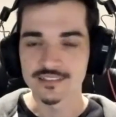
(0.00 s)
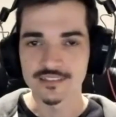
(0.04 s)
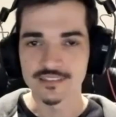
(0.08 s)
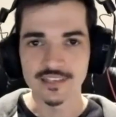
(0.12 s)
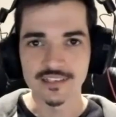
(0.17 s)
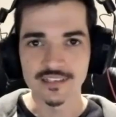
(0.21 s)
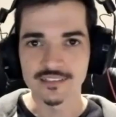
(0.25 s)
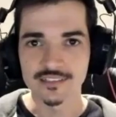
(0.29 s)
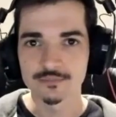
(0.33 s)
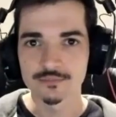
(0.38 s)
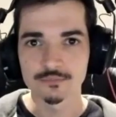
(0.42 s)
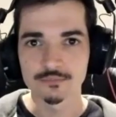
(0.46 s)

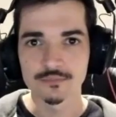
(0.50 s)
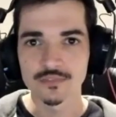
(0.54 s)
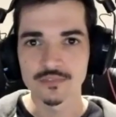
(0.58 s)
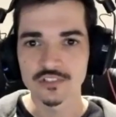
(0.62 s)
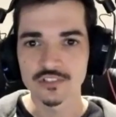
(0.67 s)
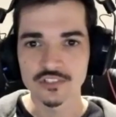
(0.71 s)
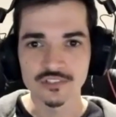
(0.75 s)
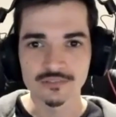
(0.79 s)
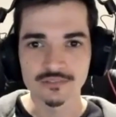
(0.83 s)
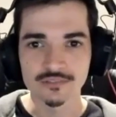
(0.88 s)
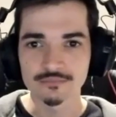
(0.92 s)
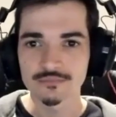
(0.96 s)
There's
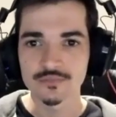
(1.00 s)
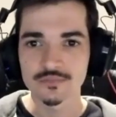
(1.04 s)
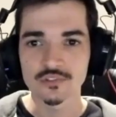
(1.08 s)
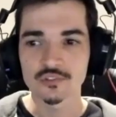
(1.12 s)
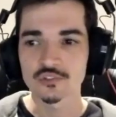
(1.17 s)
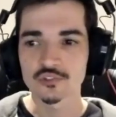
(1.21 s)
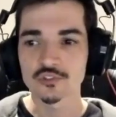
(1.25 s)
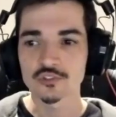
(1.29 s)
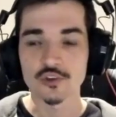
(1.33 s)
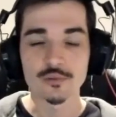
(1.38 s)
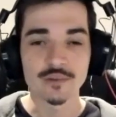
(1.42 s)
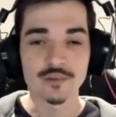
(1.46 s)
just
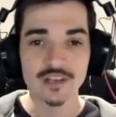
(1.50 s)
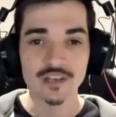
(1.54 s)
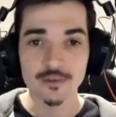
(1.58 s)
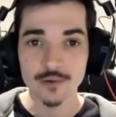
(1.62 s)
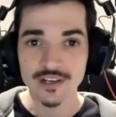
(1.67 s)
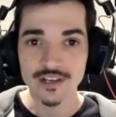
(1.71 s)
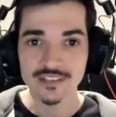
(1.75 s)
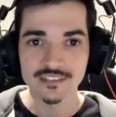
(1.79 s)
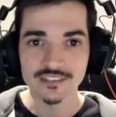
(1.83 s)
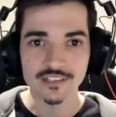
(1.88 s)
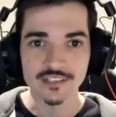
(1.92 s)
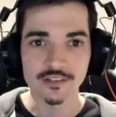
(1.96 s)
so many
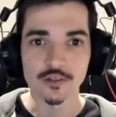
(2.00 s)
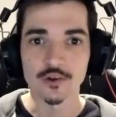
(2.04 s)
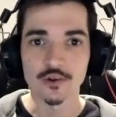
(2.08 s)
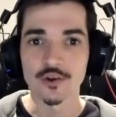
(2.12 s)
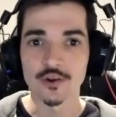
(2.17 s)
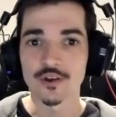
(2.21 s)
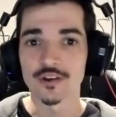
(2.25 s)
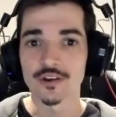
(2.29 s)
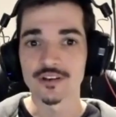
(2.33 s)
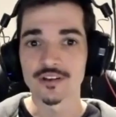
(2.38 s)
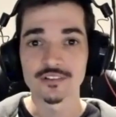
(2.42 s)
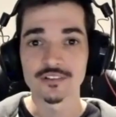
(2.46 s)
ways to
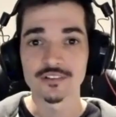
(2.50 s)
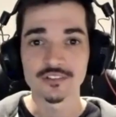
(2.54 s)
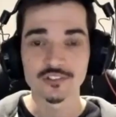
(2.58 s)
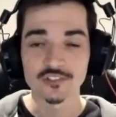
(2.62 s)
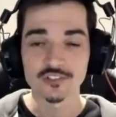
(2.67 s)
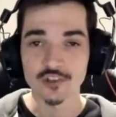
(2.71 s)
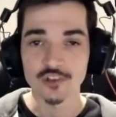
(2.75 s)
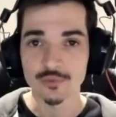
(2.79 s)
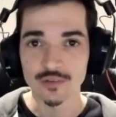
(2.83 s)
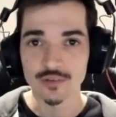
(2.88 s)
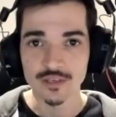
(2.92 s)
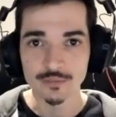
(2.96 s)
learn, so
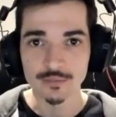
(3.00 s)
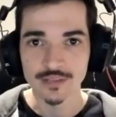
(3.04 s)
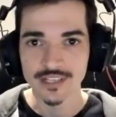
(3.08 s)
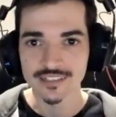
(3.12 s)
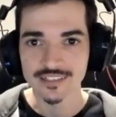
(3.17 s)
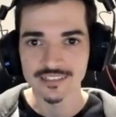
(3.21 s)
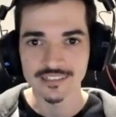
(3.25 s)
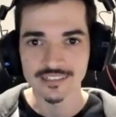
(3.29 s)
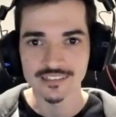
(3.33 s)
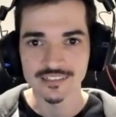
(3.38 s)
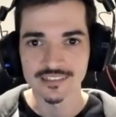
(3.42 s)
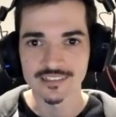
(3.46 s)
many
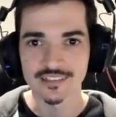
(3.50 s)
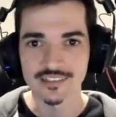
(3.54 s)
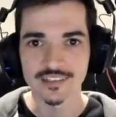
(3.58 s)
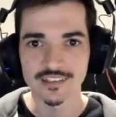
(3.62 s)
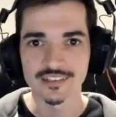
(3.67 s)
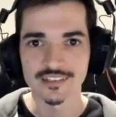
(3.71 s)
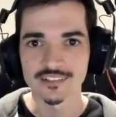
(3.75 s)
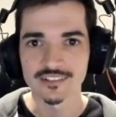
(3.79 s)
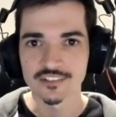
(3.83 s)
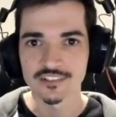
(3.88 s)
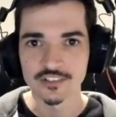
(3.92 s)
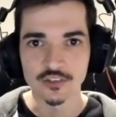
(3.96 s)
places to
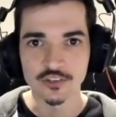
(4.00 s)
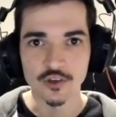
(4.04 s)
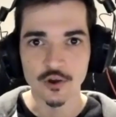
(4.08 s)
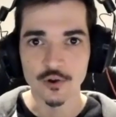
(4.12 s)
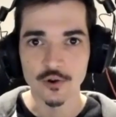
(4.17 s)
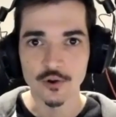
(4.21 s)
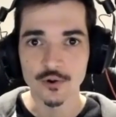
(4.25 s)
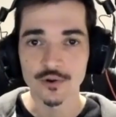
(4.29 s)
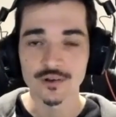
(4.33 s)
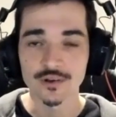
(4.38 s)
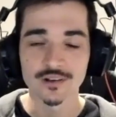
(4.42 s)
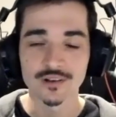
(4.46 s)
to
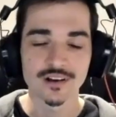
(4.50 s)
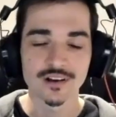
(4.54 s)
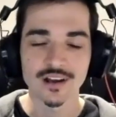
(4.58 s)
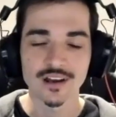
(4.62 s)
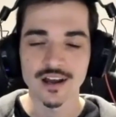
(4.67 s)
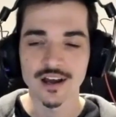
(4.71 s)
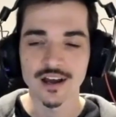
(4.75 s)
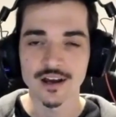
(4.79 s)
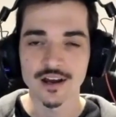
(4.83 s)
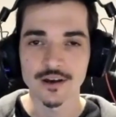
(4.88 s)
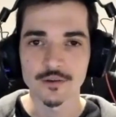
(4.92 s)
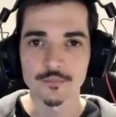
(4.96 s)
go
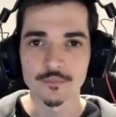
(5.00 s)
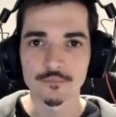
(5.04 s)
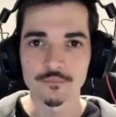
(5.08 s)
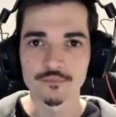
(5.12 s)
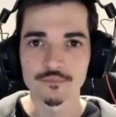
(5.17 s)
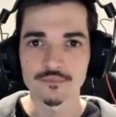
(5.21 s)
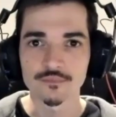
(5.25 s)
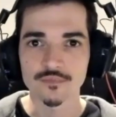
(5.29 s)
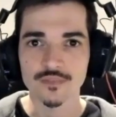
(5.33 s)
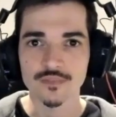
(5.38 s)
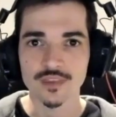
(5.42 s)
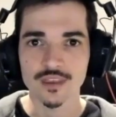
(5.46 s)
um,
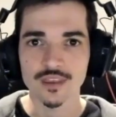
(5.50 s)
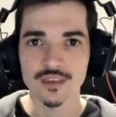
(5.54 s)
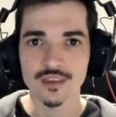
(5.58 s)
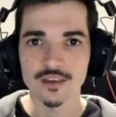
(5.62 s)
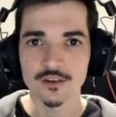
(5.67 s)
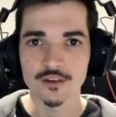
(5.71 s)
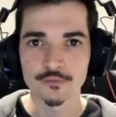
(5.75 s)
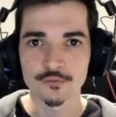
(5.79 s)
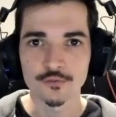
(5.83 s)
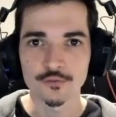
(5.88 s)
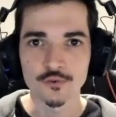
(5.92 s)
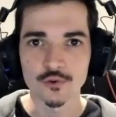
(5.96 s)

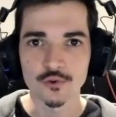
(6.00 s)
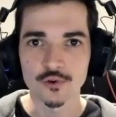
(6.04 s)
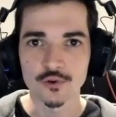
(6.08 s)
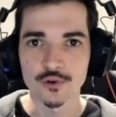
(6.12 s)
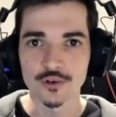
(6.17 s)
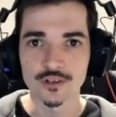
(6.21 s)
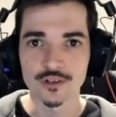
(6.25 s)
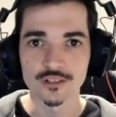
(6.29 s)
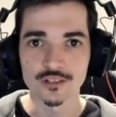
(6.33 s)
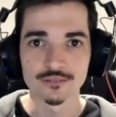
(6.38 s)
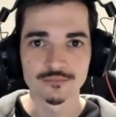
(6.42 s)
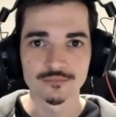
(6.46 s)

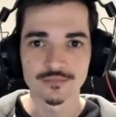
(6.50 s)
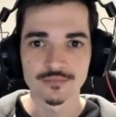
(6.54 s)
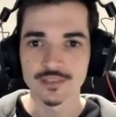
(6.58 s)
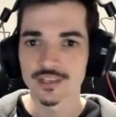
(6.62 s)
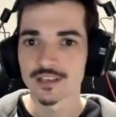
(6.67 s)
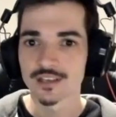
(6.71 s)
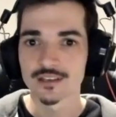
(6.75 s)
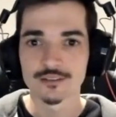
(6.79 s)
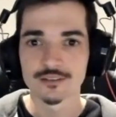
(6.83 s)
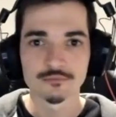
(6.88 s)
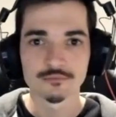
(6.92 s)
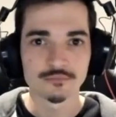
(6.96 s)
for
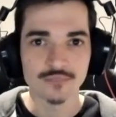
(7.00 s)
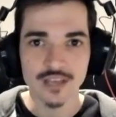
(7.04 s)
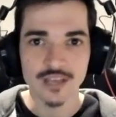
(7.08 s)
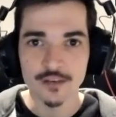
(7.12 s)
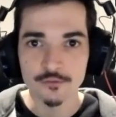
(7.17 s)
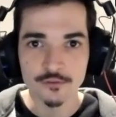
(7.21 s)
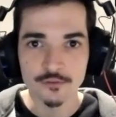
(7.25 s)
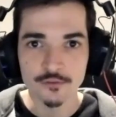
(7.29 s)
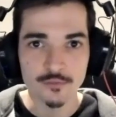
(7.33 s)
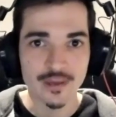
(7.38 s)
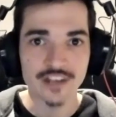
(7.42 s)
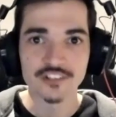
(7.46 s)

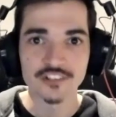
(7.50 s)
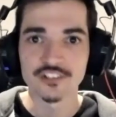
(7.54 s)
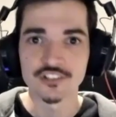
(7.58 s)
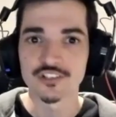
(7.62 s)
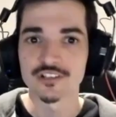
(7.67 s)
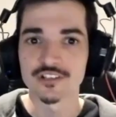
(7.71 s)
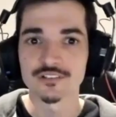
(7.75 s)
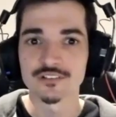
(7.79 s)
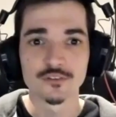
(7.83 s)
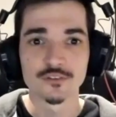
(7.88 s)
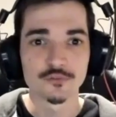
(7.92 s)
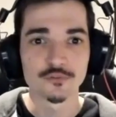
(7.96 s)

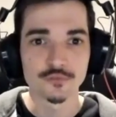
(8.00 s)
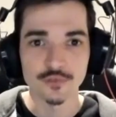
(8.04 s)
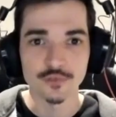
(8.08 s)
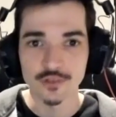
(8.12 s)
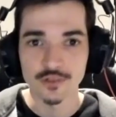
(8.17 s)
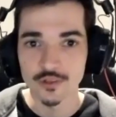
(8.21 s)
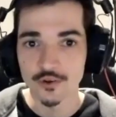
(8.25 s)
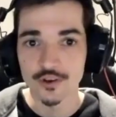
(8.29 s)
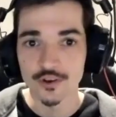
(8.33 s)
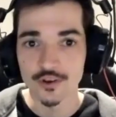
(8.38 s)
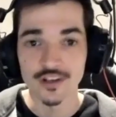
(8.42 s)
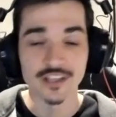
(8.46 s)
information, for
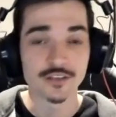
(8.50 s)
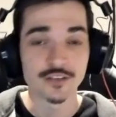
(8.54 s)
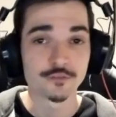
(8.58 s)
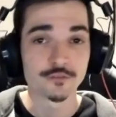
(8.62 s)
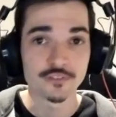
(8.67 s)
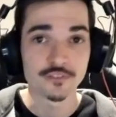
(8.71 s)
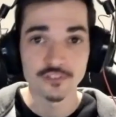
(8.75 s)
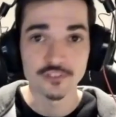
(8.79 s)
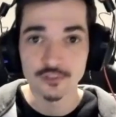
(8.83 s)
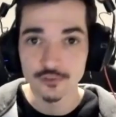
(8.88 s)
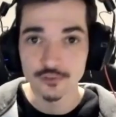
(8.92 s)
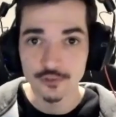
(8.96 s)
learning, for
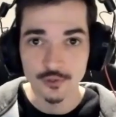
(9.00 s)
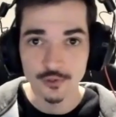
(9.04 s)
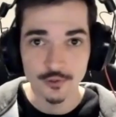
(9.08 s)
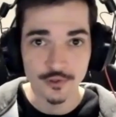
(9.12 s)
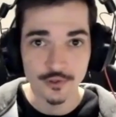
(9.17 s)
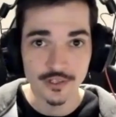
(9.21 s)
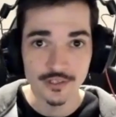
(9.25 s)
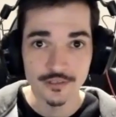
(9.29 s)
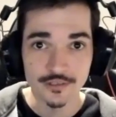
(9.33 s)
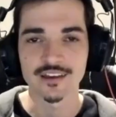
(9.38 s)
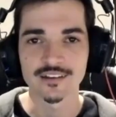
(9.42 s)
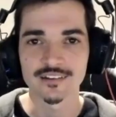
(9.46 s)

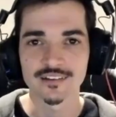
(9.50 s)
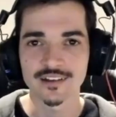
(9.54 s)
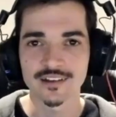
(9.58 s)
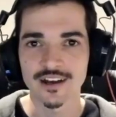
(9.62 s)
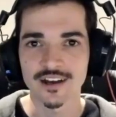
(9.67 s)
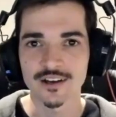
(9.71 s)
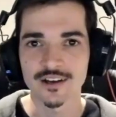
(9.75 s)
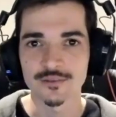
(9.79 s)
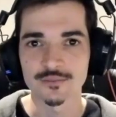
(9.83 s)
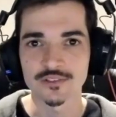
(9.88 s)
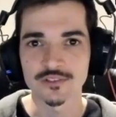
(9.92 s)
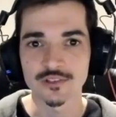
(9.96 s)
tutorials.
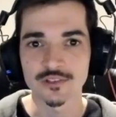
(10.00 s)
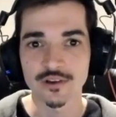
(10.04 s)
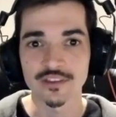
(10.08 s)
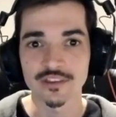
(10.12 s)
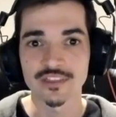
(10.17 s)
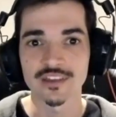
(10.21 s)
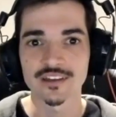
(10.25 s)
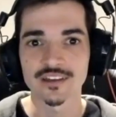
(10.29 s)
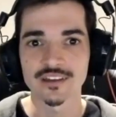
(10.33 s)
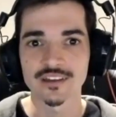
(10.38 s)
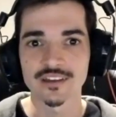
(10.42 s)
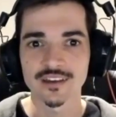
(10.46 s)
Um, so I
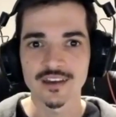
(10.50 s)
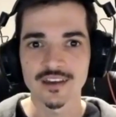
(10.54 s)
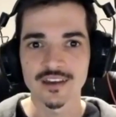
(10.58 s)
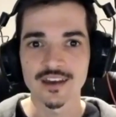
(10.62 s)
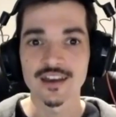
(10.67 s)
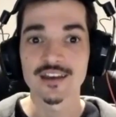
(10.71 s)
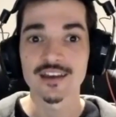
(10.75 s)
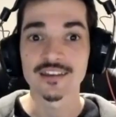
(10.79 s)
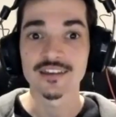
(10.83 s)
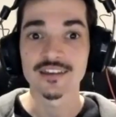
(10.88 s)
think game